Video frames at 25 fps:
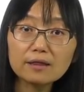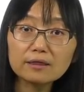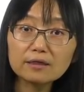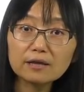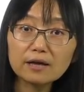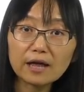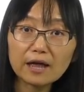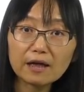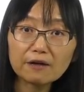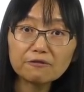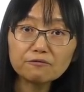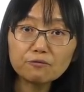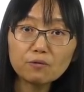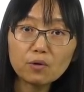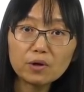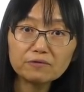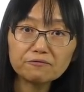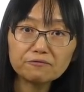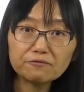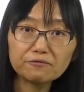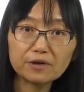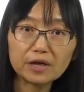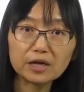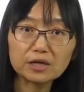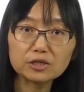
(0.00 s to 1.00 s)
The
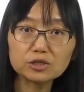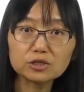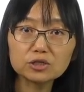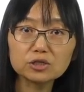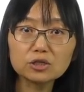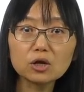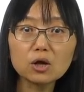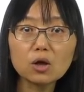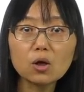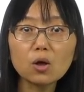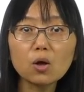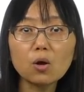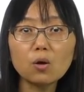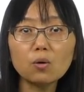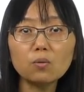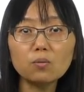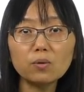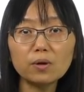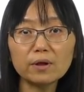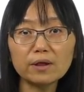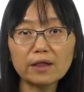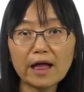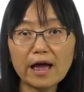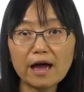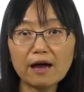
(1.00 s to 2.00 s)
F1 fish
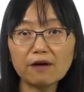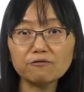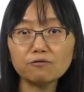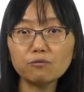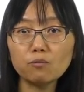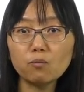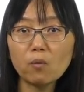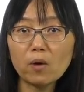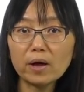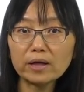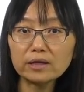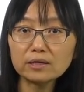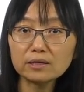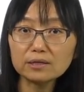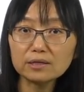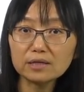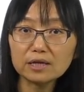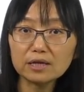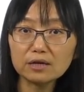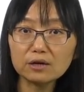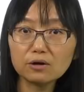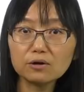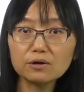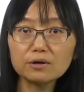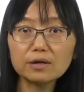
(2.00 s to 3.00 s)
will have one
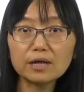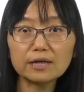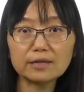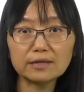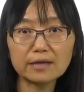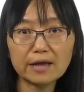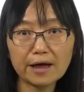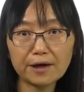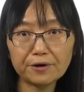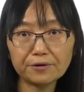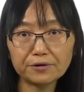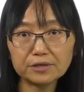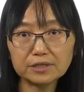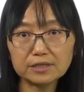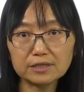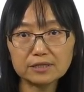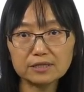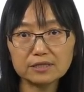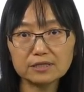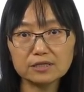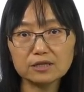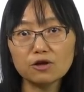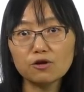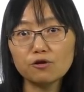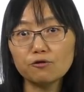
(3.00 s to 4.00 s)
allele
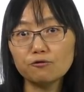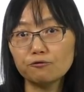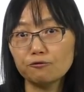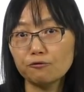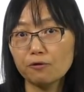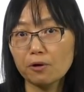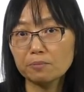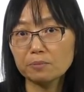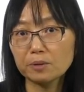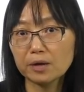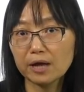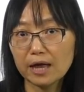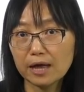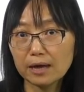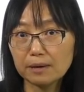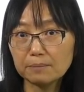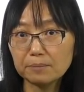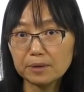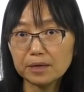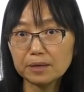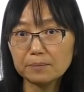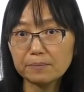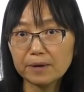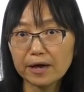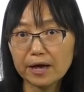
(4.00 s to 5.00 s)
inherited from the
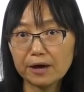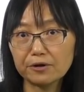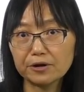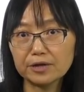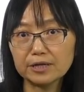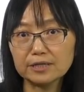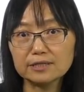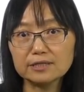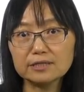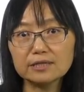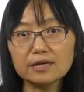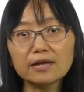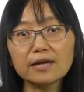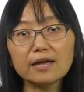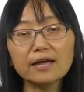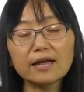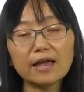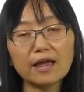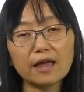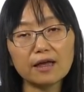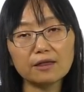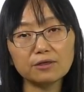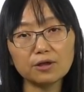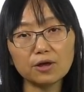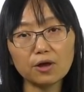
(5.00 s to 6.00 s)
AB parent
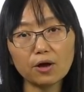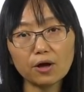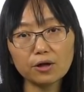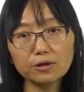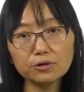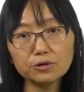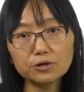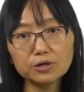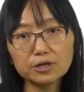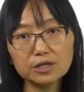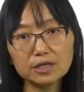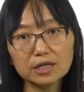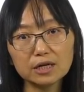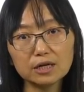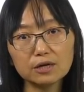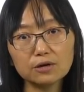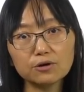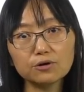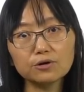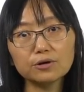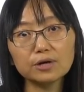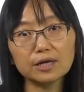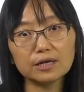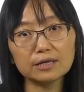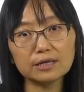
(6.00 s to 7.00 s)
and the other
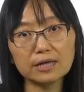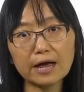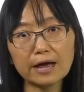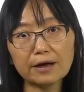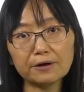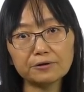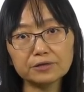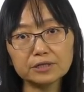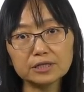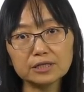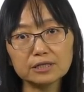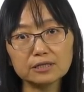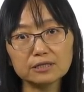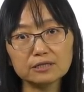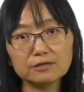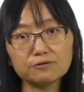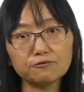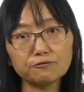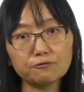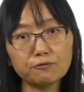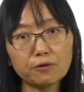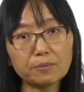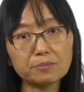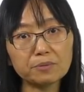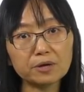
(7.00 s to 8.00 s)
allele inherited
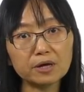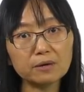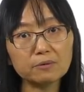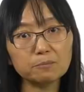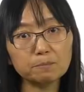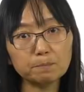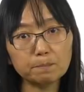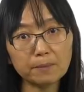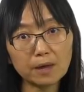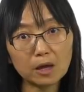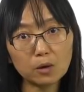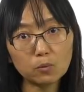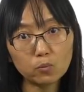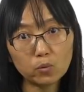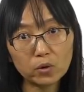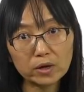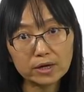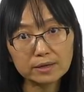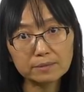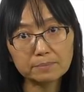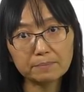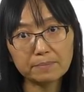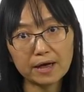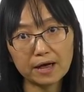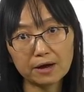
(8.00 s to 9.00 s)
from the
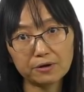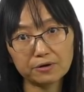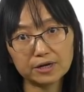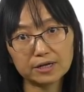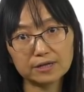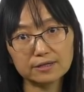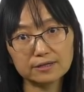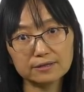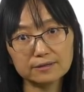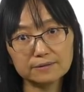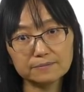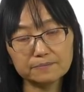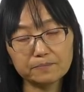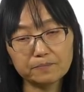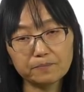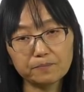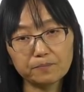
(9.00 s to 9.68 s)
wick parent.